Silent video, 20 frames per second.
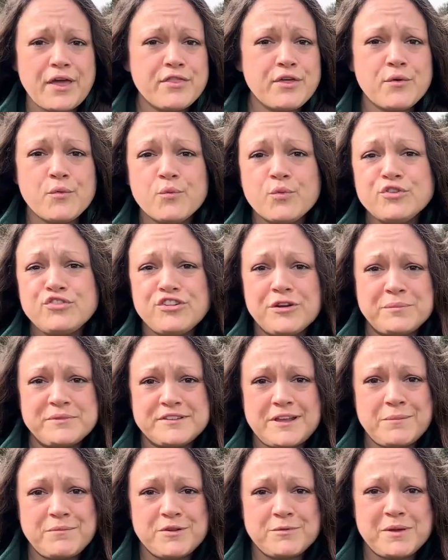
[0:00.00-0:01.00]
The wood chips
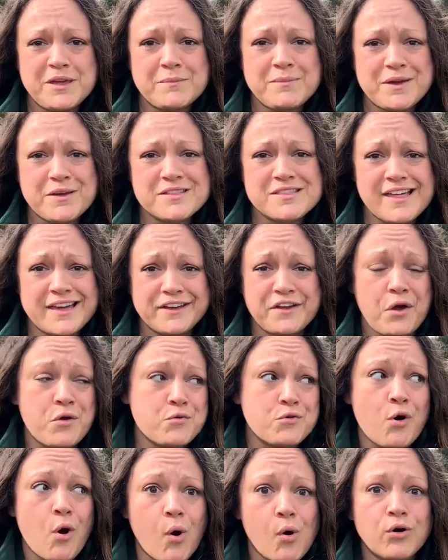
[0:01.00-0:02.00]
seem to be a bit
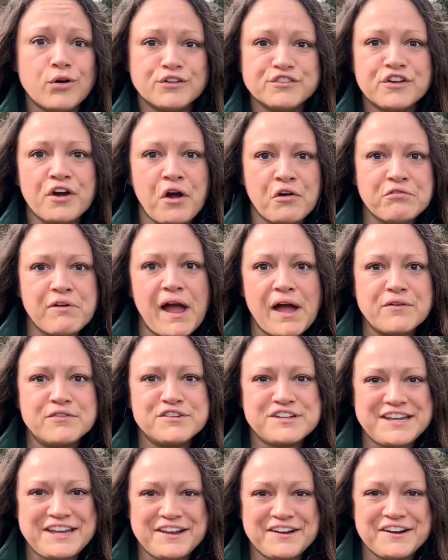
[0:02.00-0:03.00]
like gold
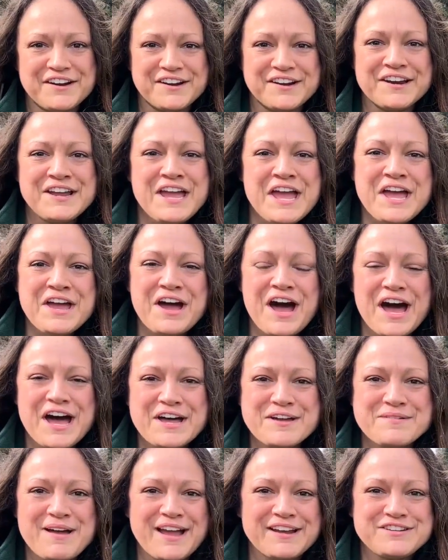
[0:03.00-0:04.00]
around here.
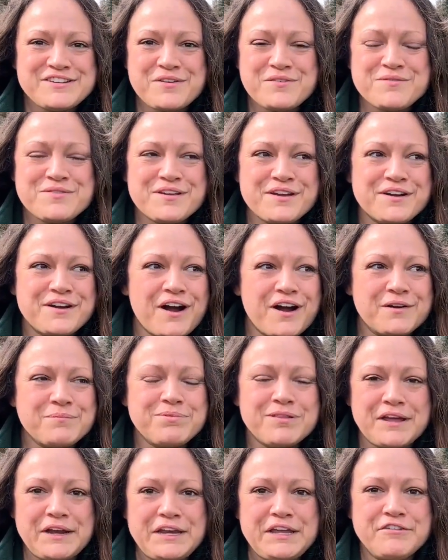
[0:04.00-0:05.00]
Uh, I know there are
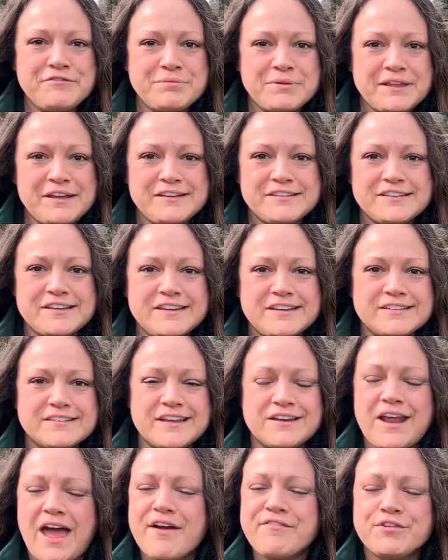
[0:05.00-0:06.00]
plenty of places
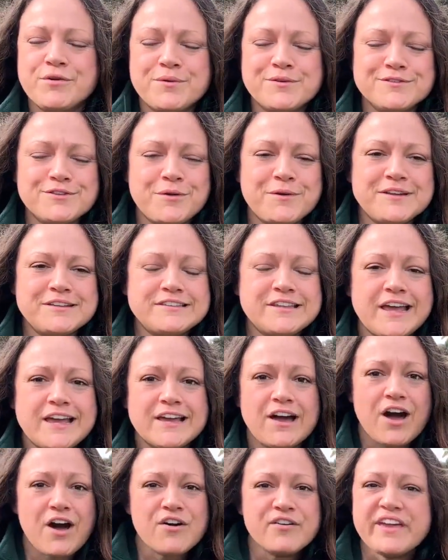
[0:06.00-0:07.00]
and everyone's always
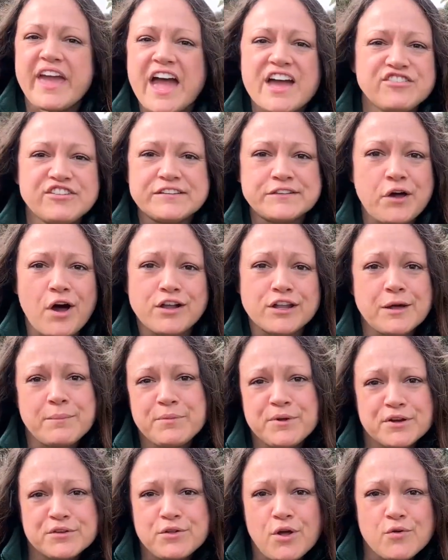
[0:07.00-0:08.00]
saying, oh yeah, just call
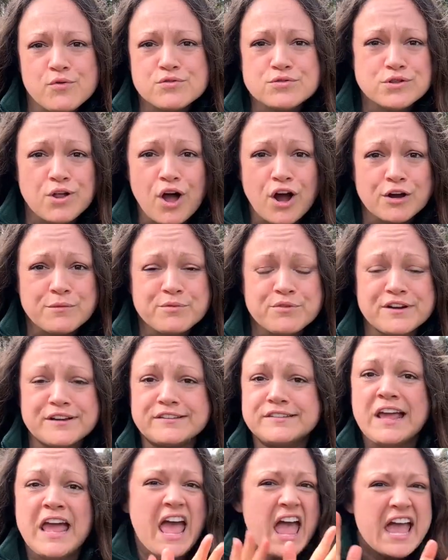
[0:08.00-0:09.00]
up your local
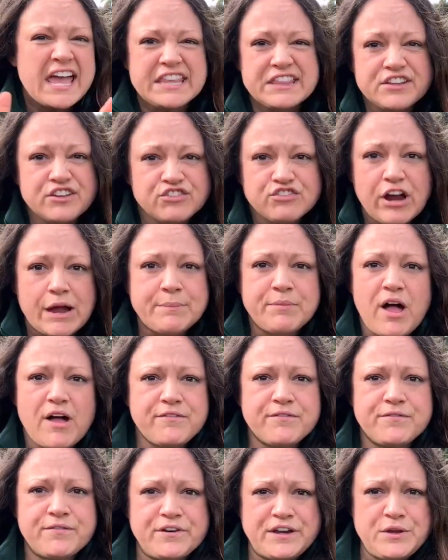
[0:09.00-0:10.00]
arborist and they'll drop
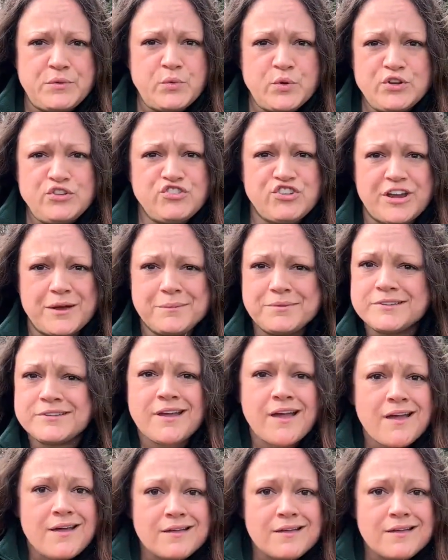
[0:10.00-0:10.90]
off free wood chips.